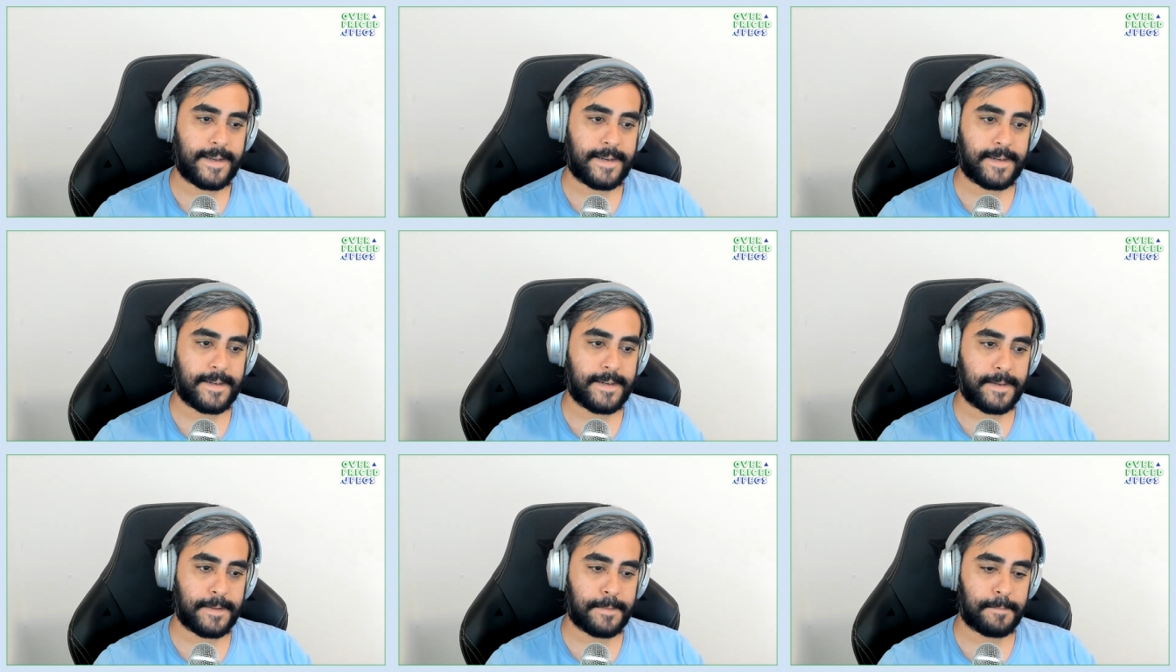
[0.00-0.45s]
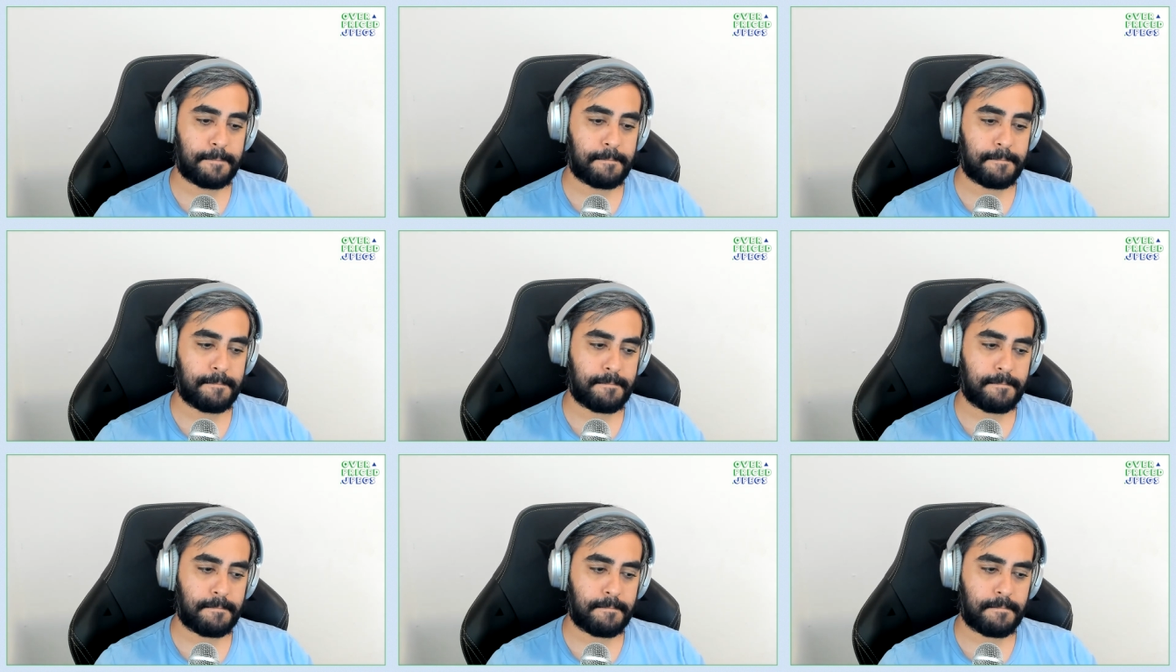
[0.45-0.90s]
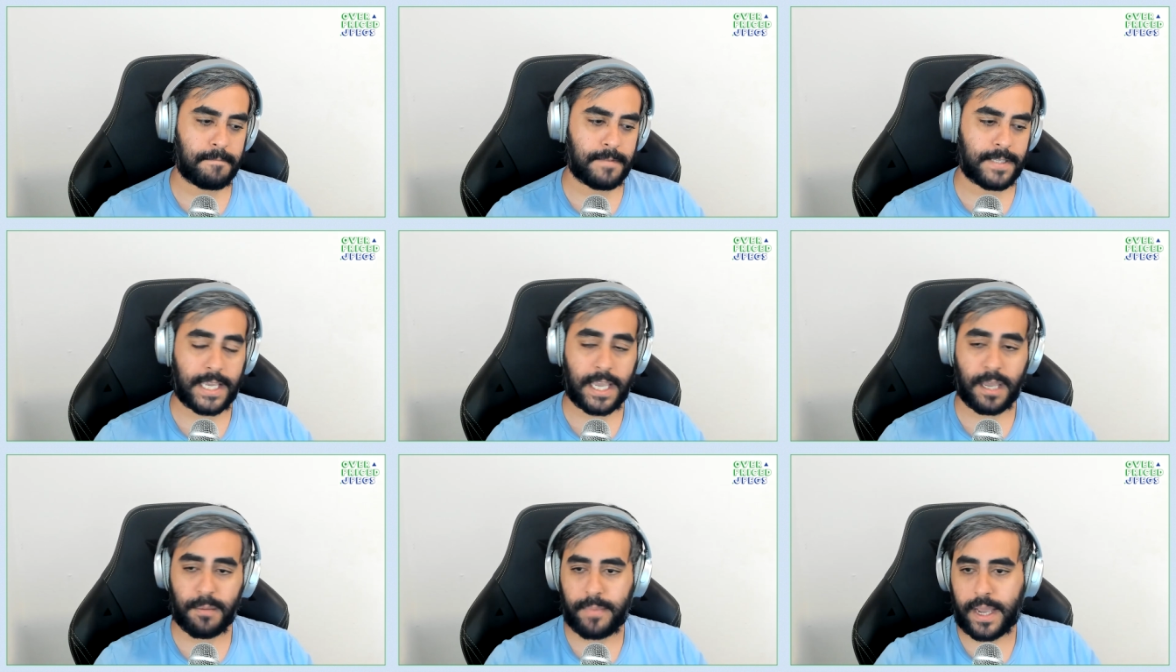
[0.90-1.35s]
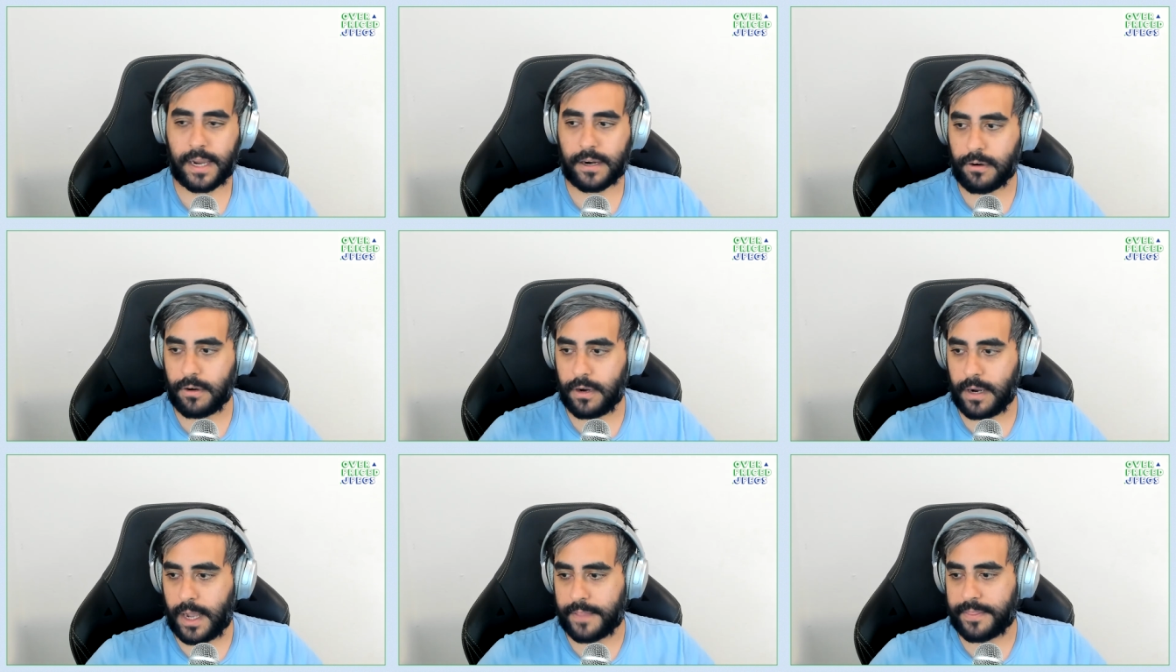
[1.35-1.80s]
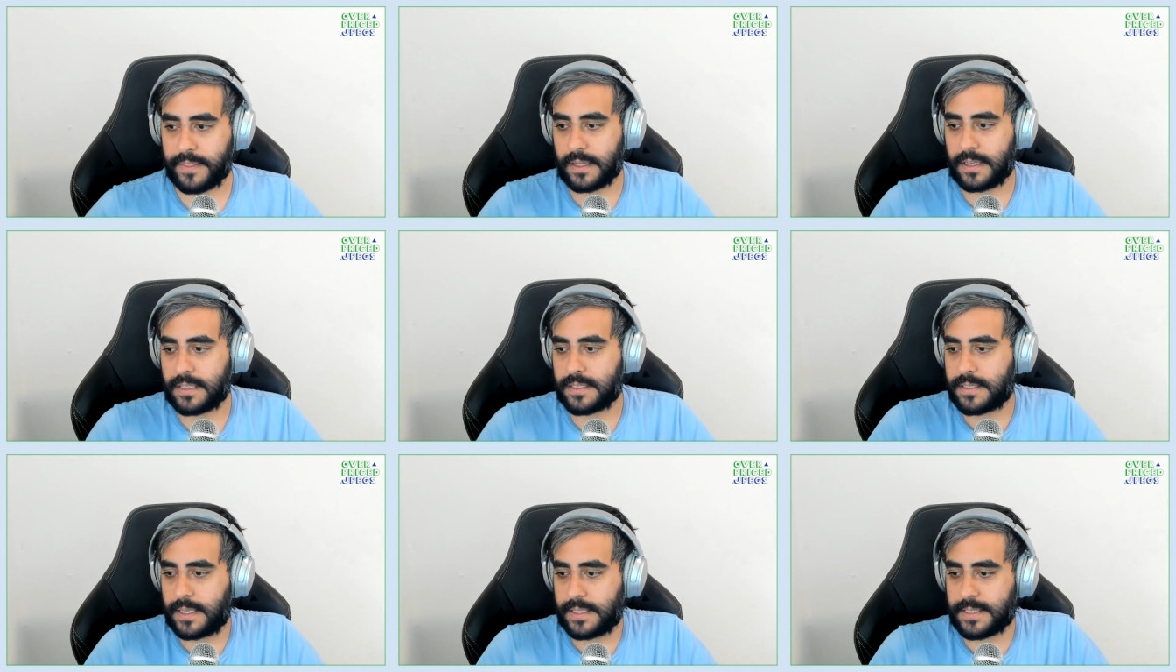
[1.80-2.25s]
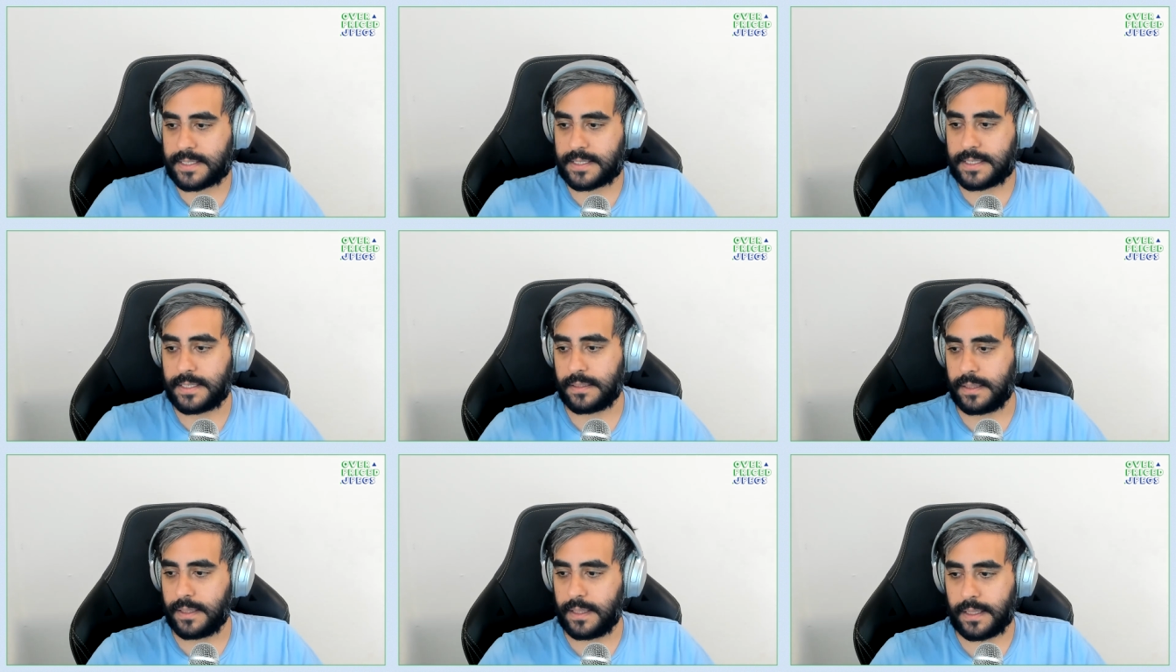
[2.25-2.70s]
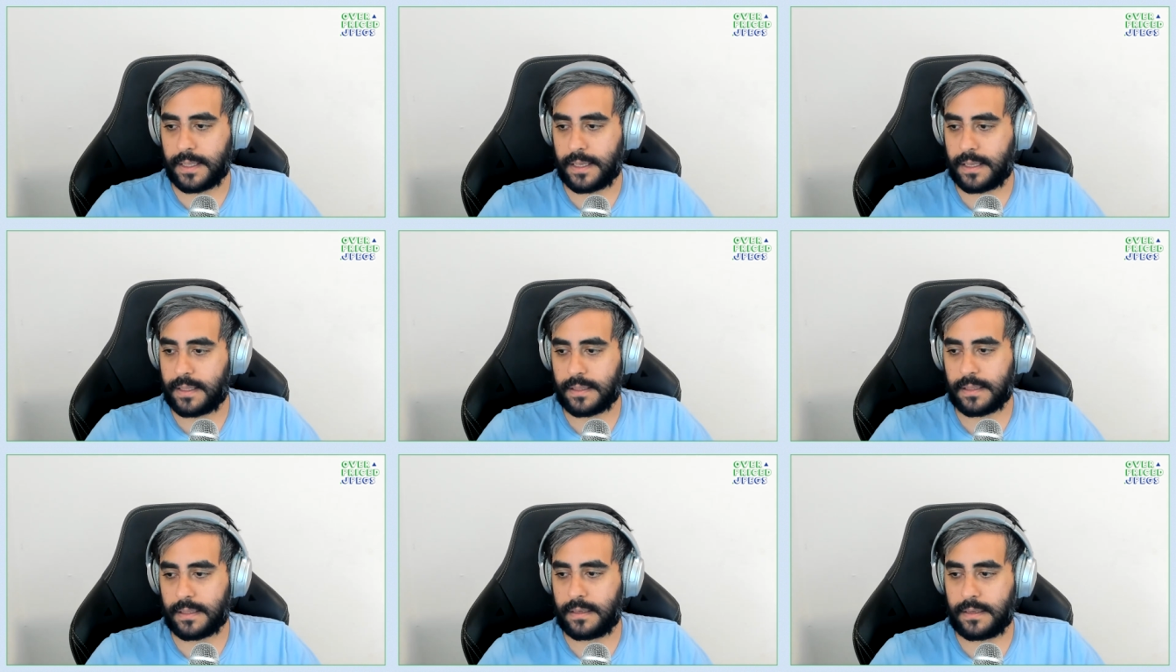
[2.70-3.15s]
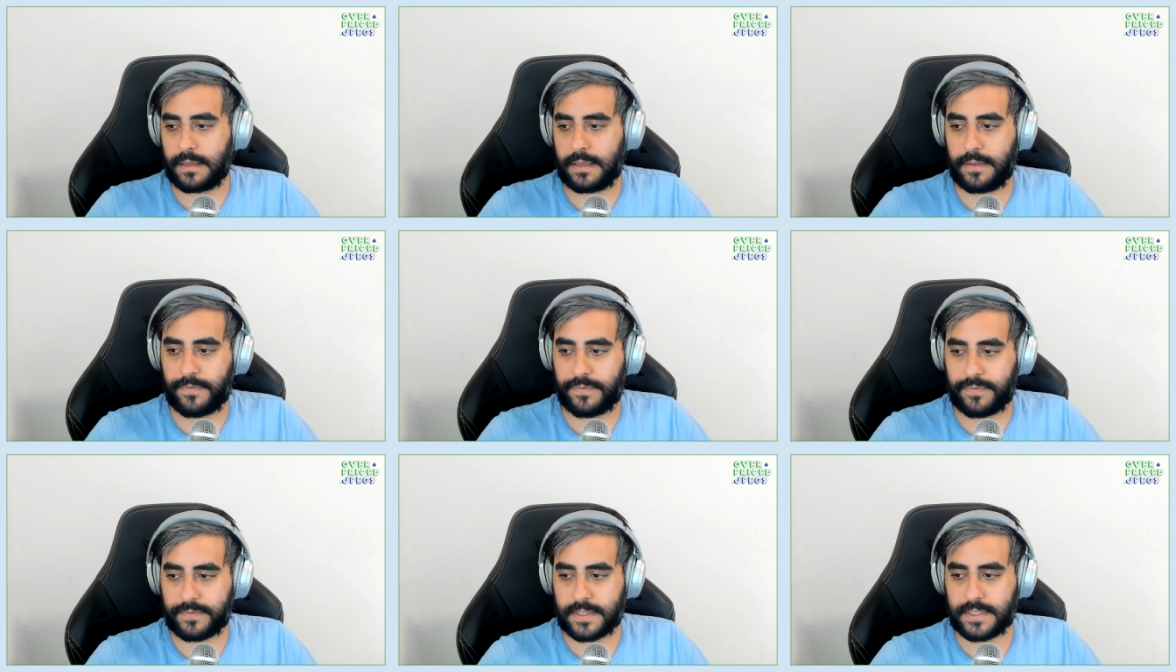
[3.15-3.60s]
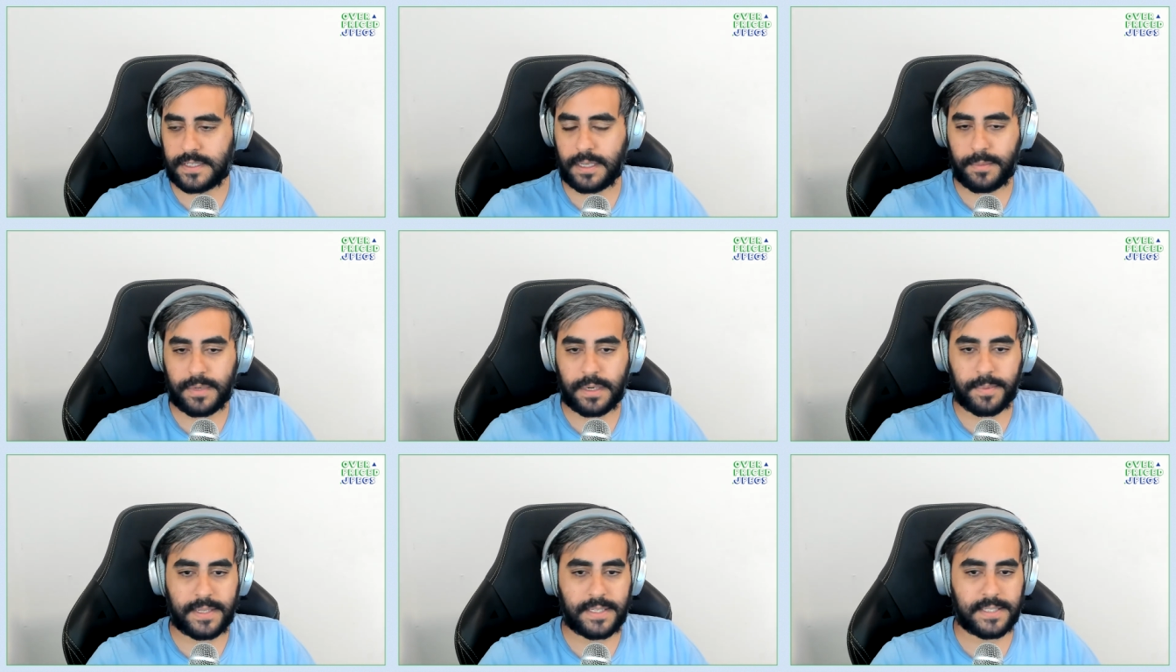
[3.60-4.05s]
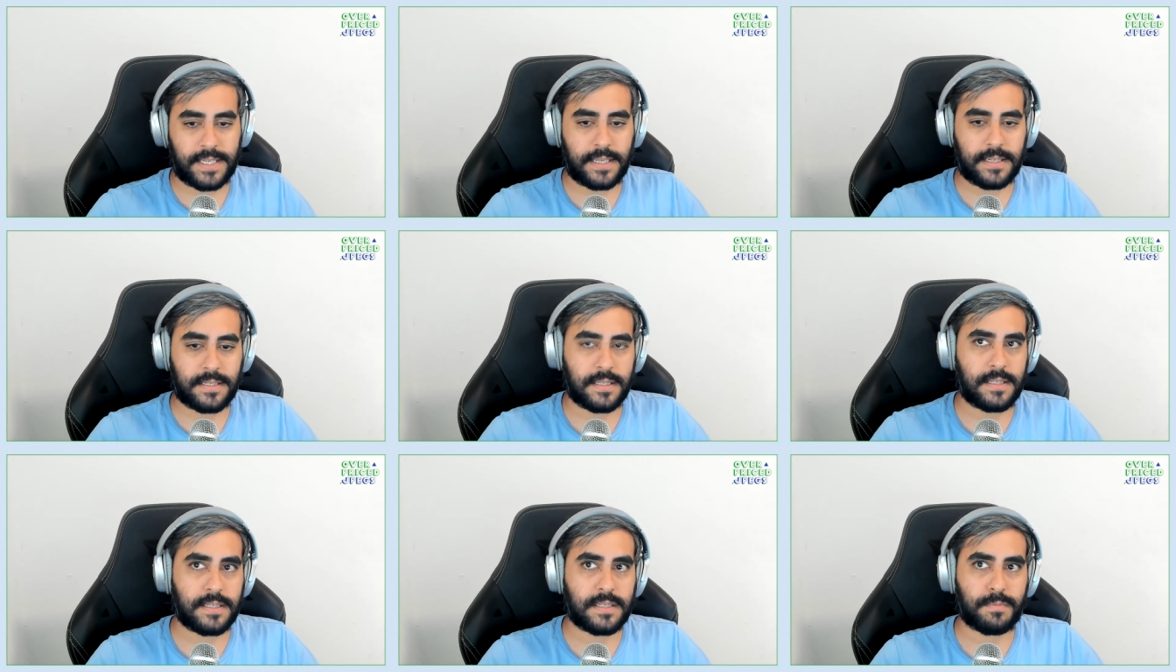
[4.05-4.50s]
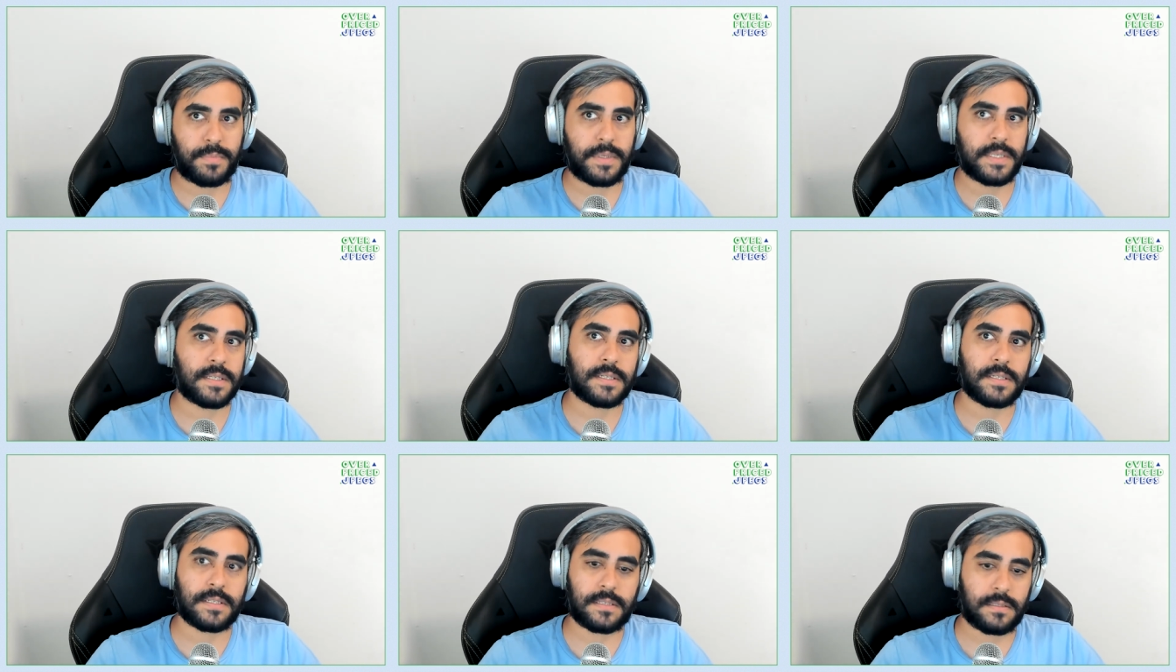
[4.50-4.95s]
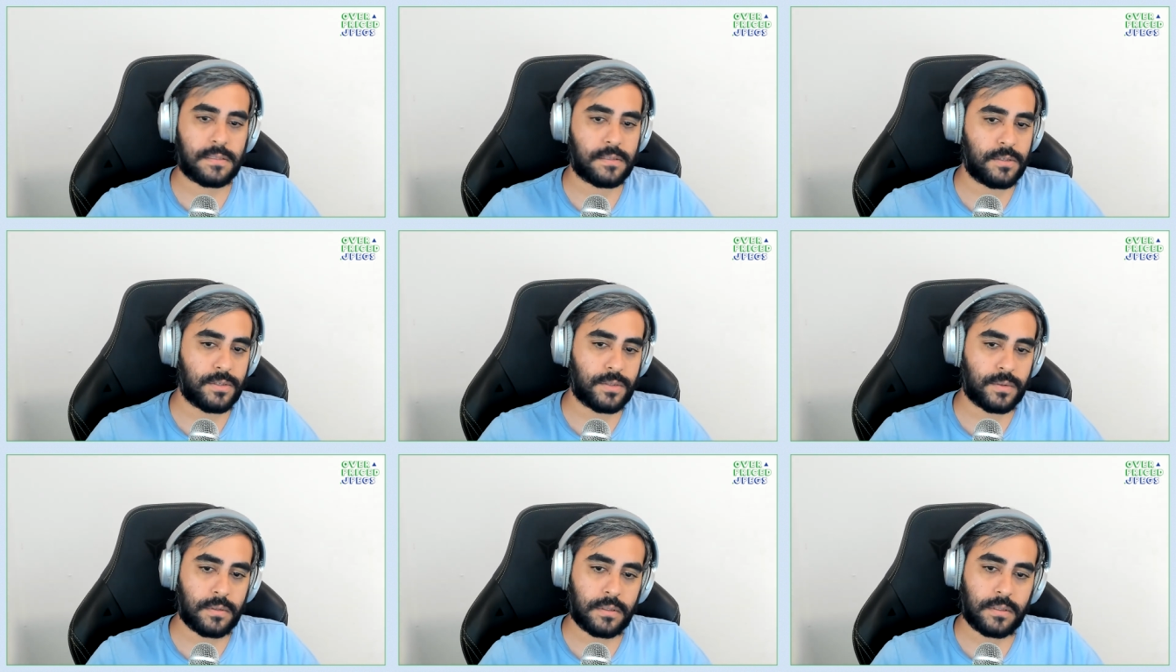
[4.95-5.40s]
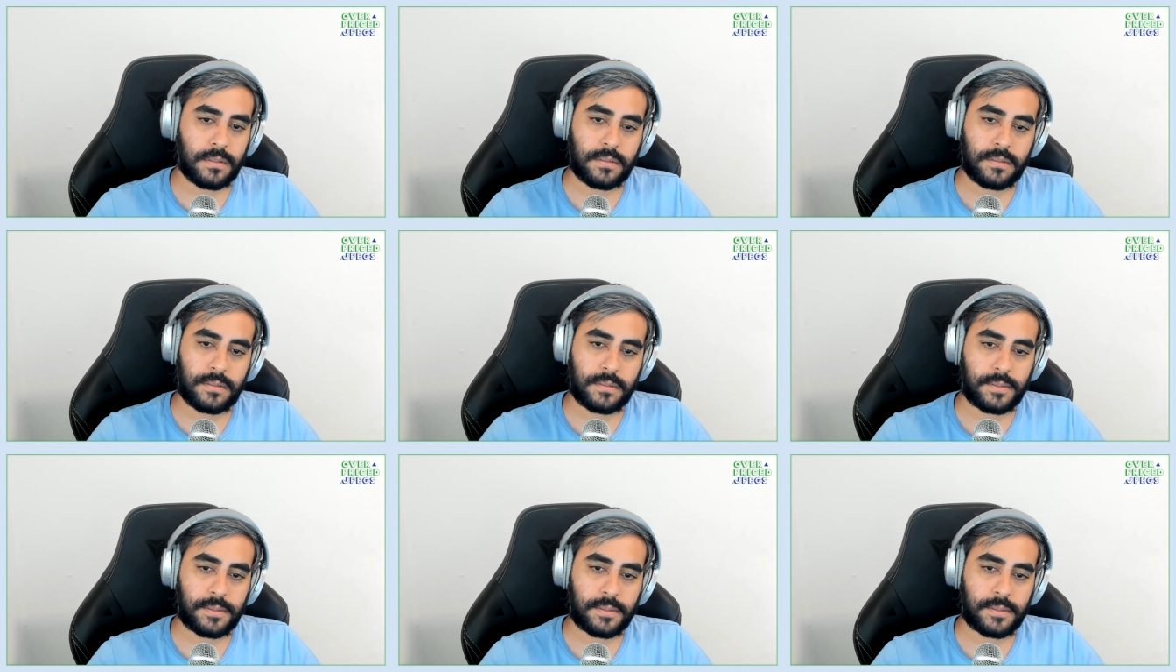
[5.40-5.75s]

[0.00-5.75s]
Um, yeah, macro. I think it's it's still uh, if to sum it up in a sentence, business as usual.